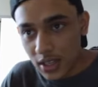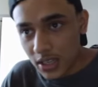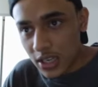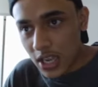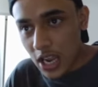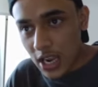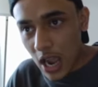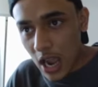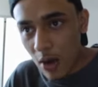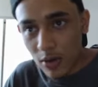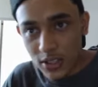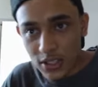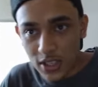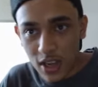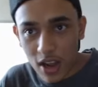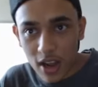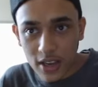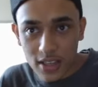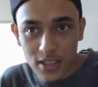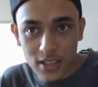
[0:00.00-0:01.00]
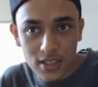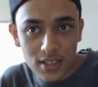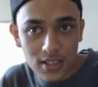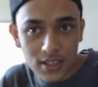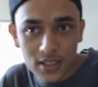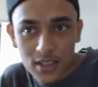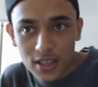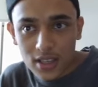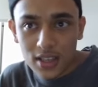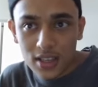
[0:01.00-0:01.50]
Kawasaki
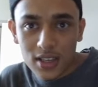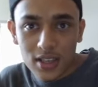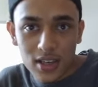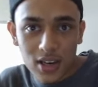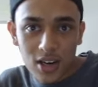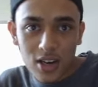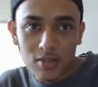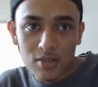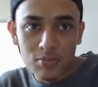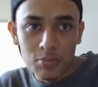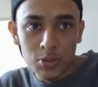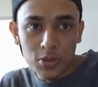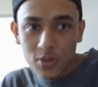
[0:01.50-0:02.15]
um,